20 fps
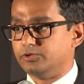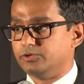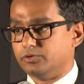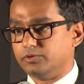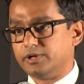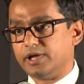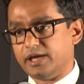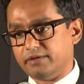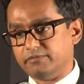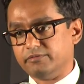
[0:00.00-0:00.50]
we
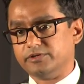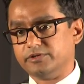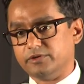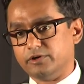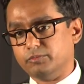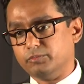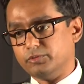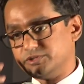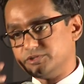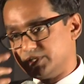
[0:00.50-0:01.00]
don't have a
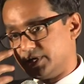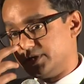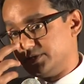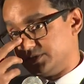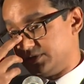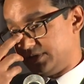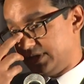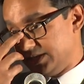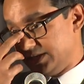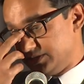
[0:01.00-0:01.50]

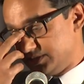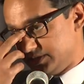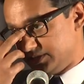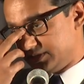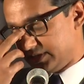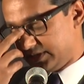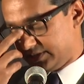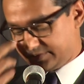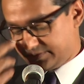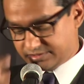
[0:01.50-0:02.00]
turbocharger engine
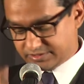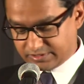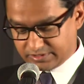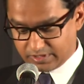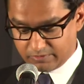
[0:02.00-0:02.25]
test.